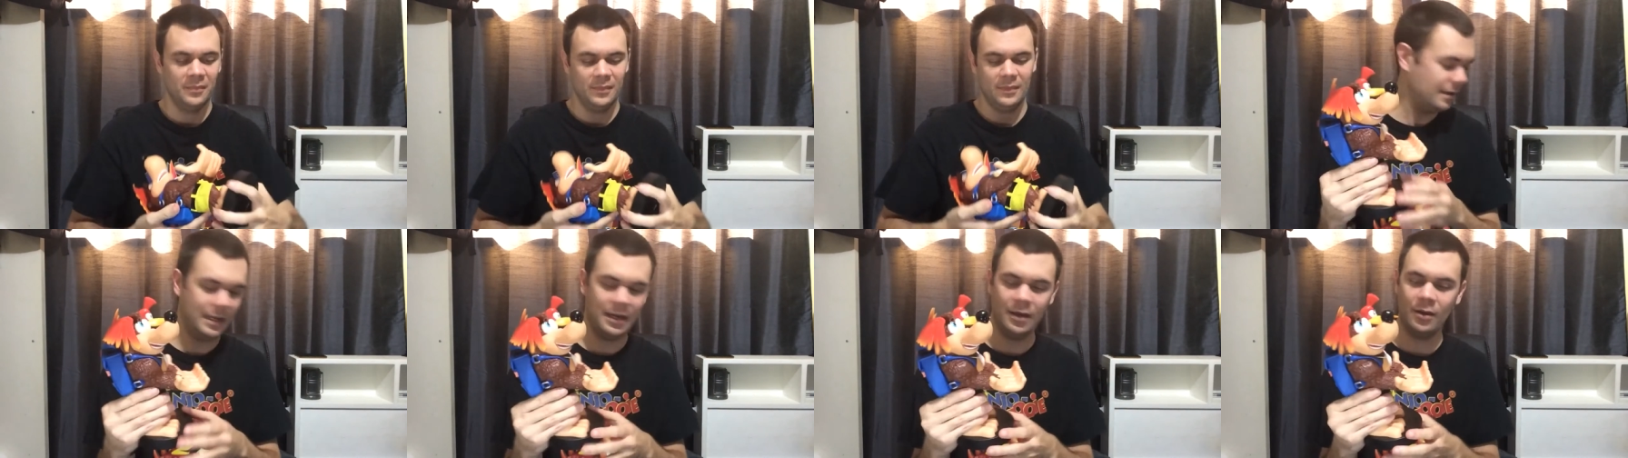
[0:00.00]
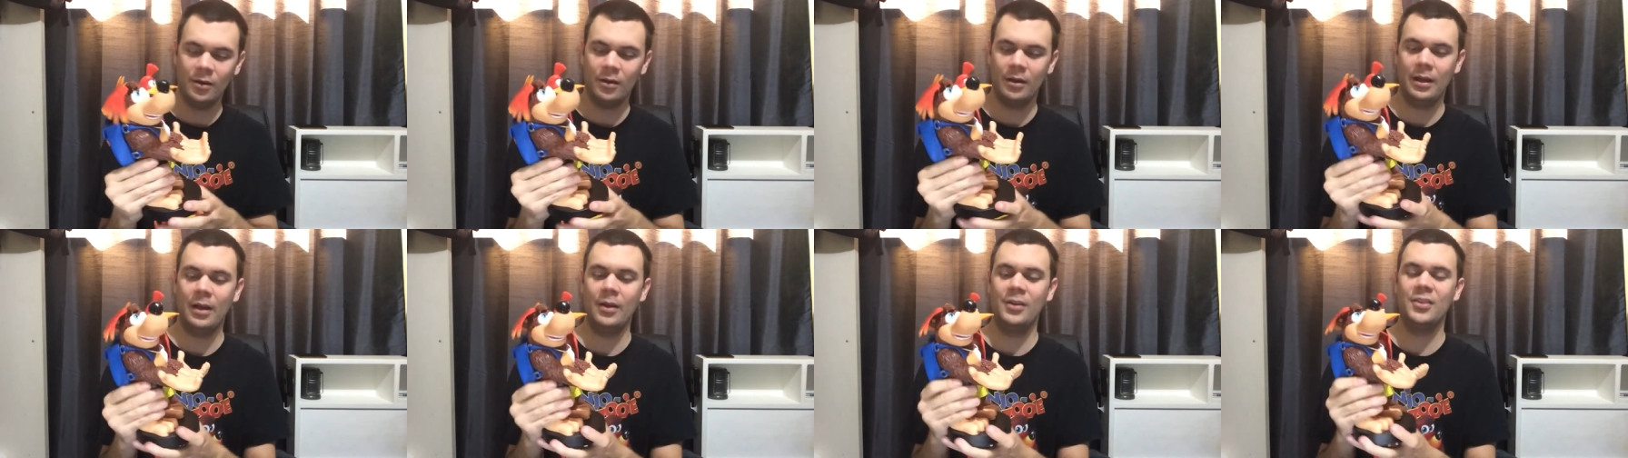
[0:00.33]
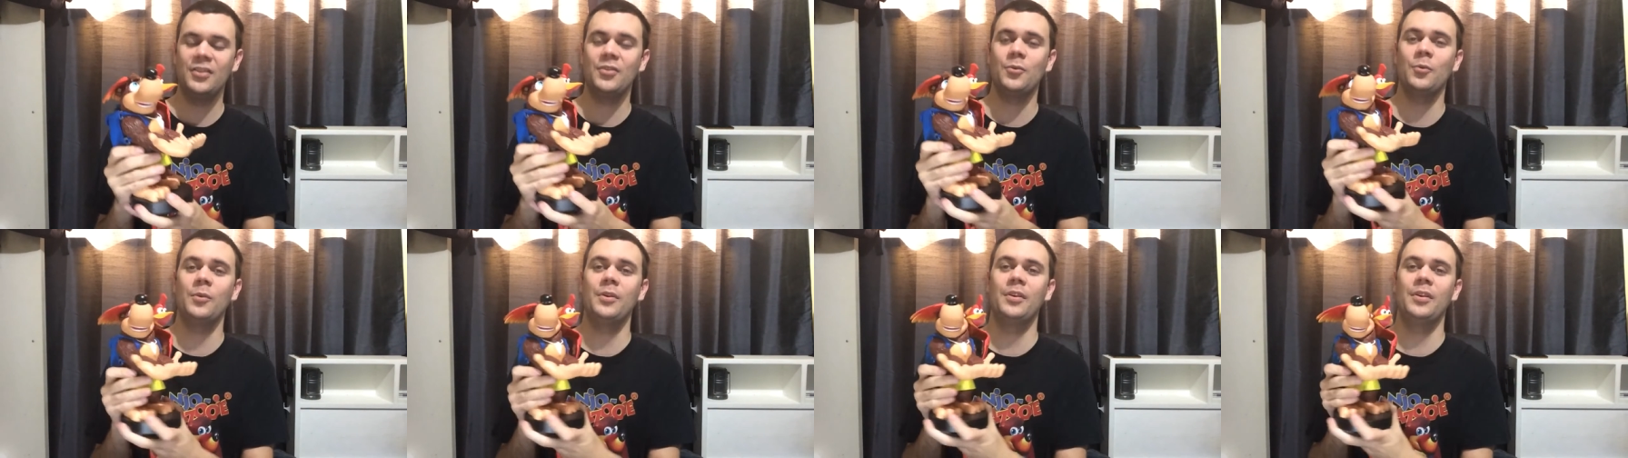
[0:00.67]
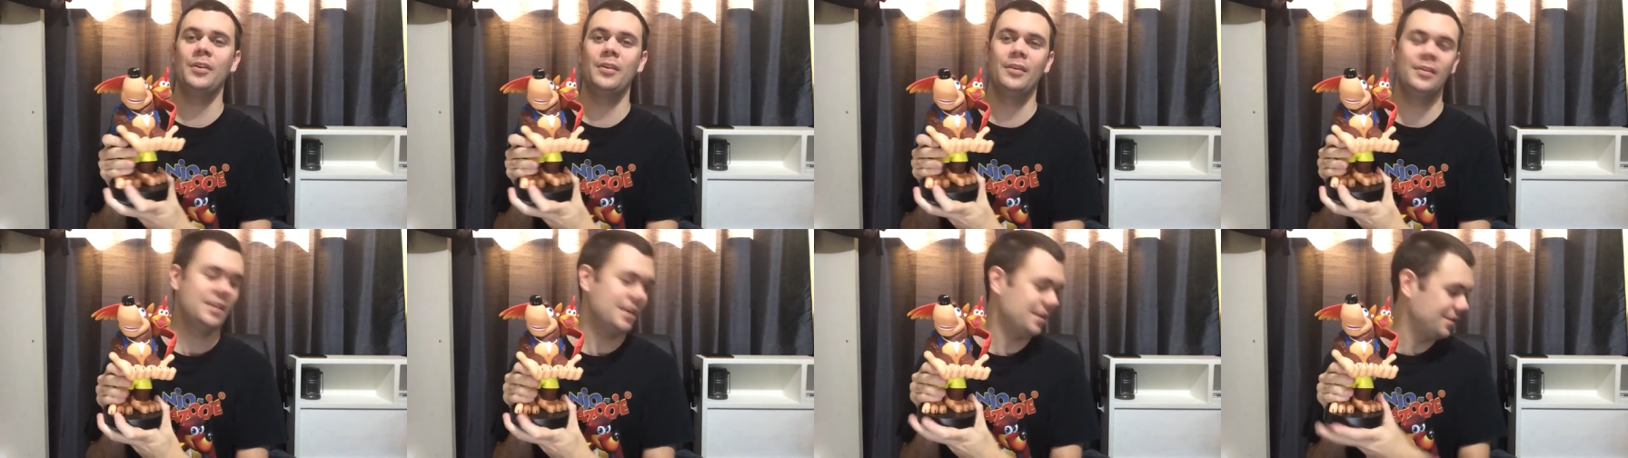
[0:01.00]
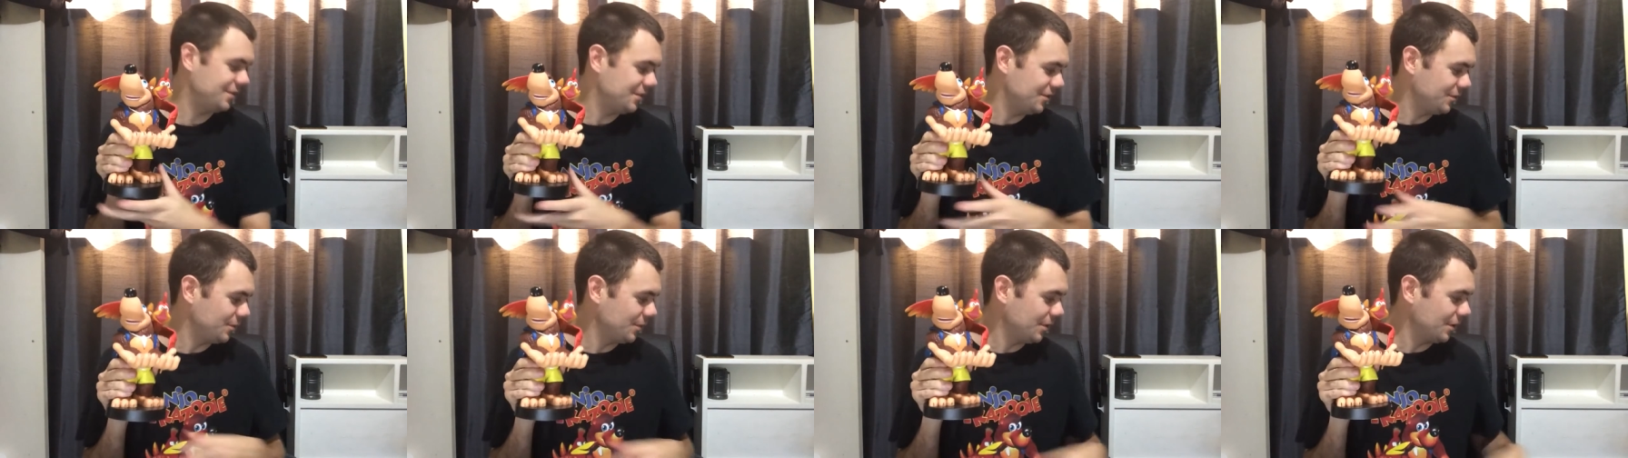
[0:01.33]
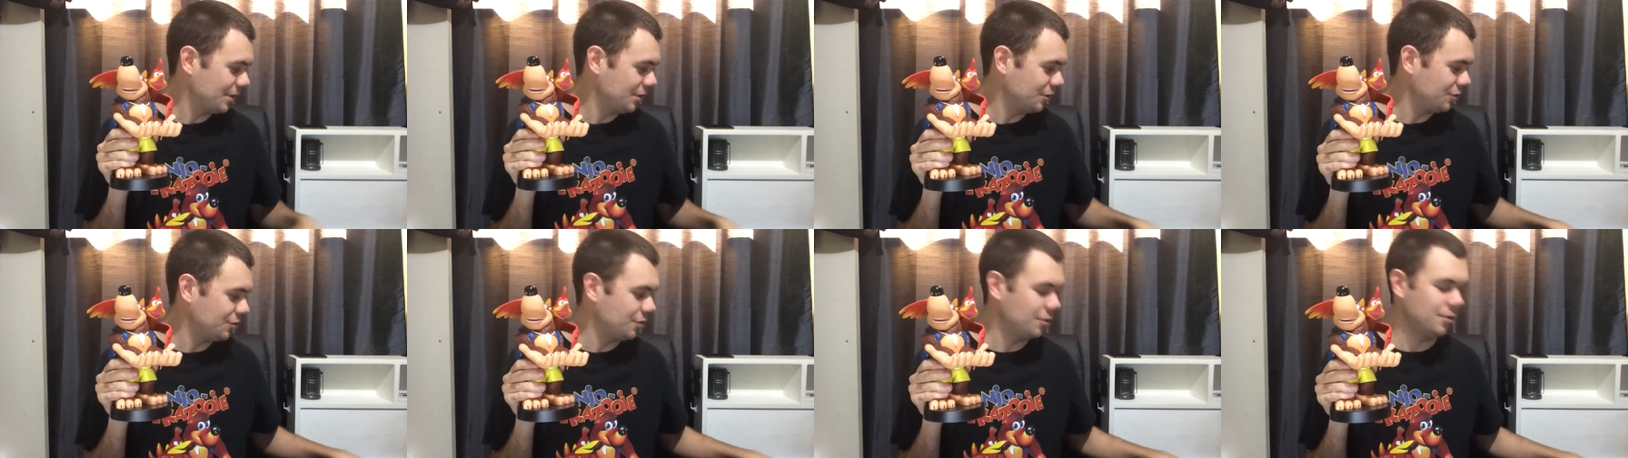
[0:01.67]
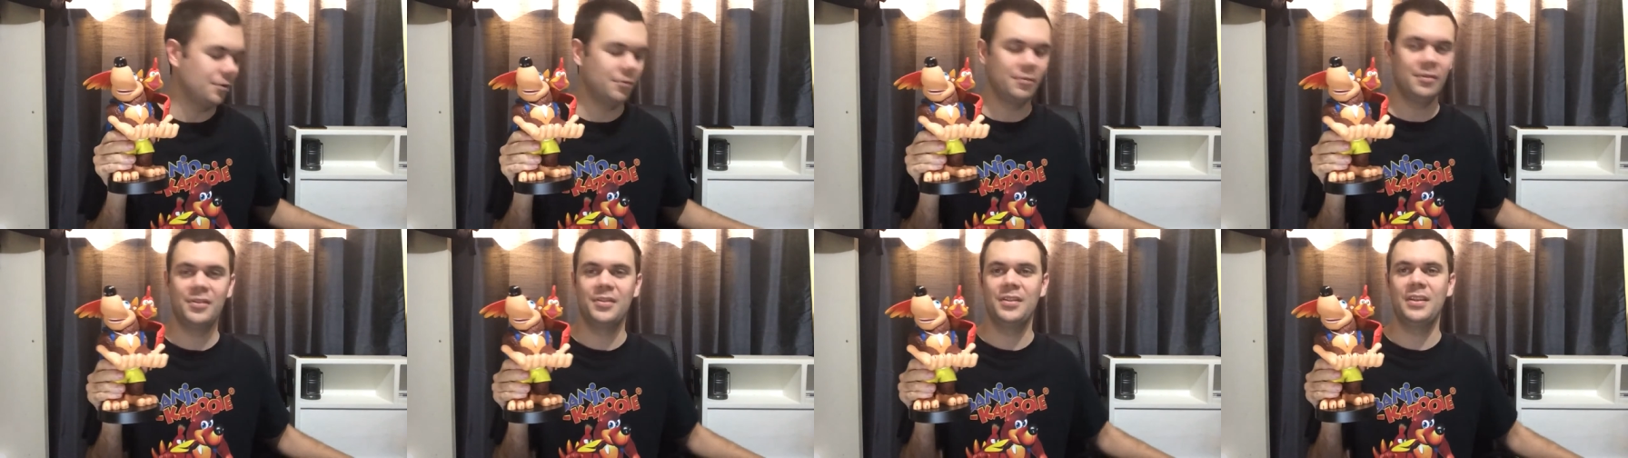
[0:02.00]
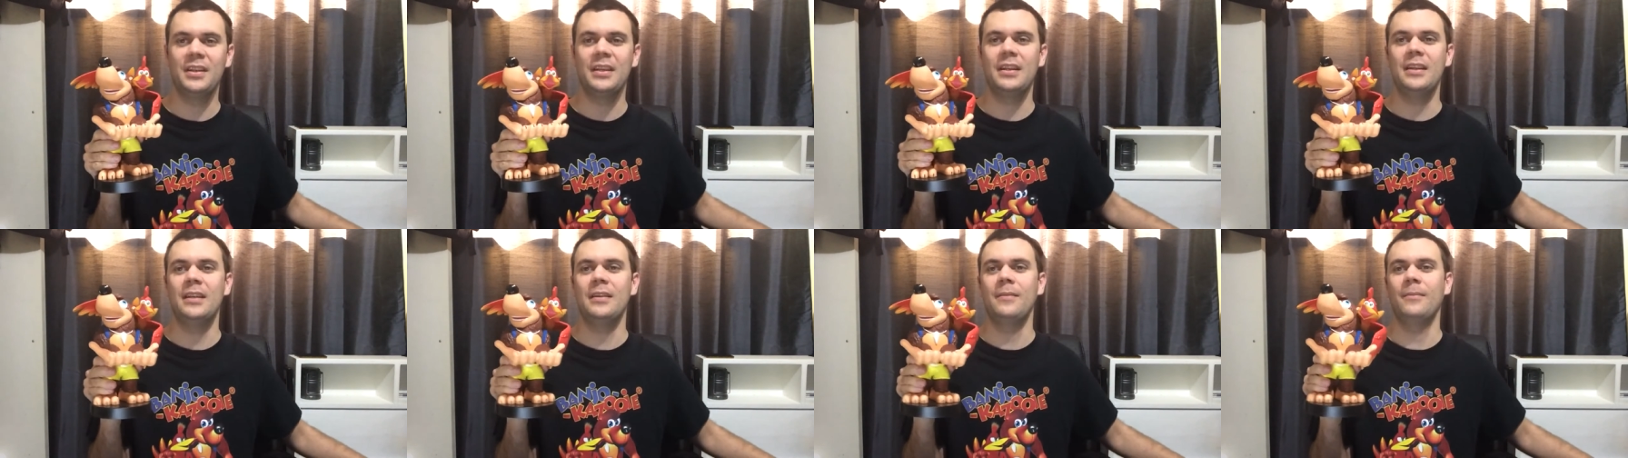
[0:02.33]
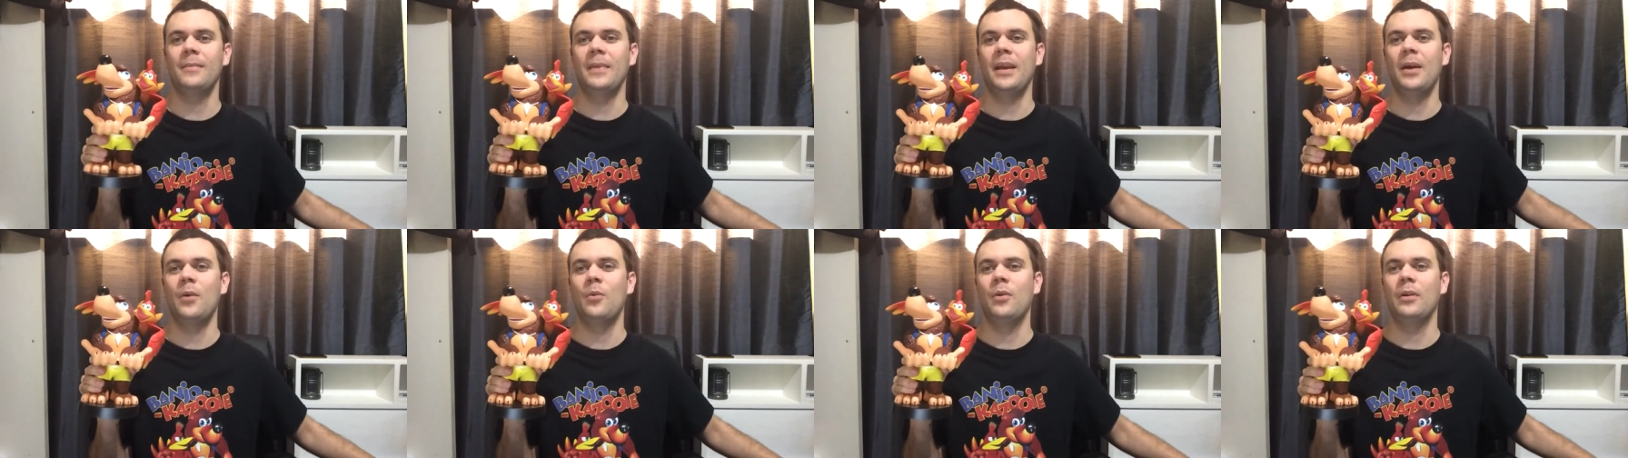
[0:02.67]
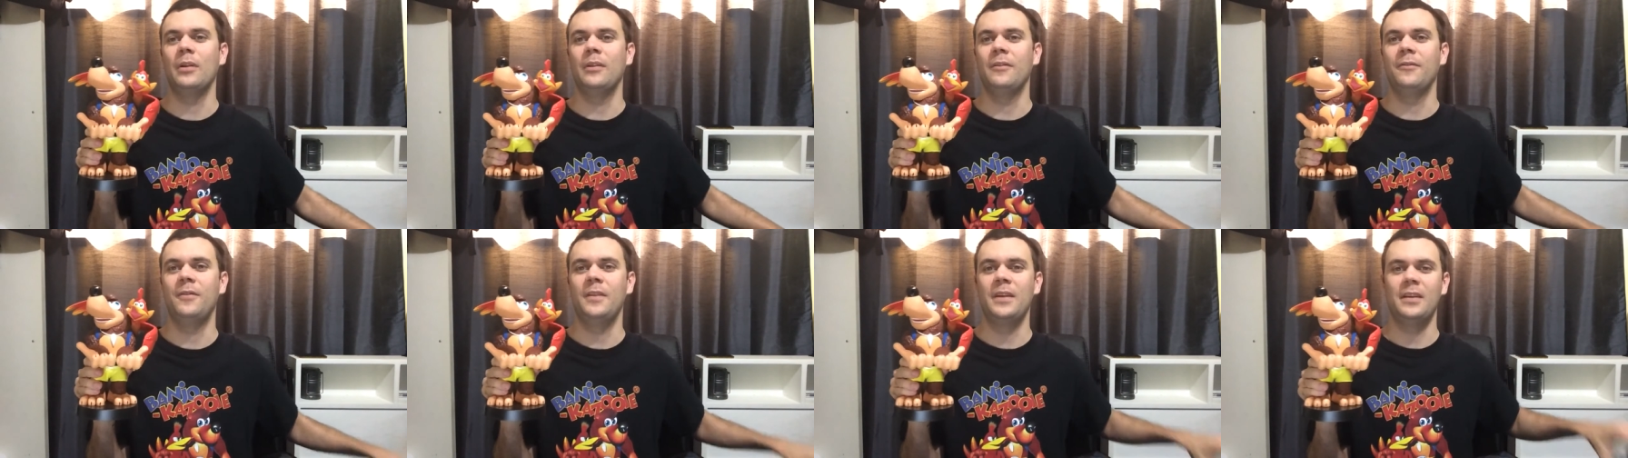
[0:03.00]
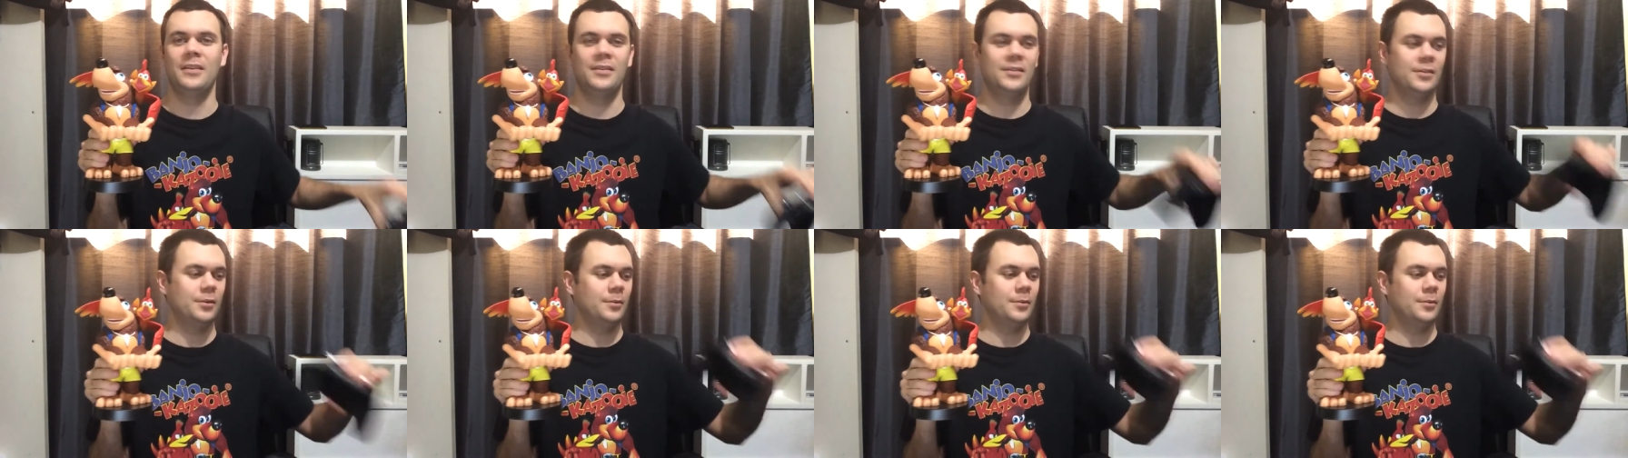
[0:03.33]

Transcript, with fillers: Now, I just want to test this with the controller and see how well it fits,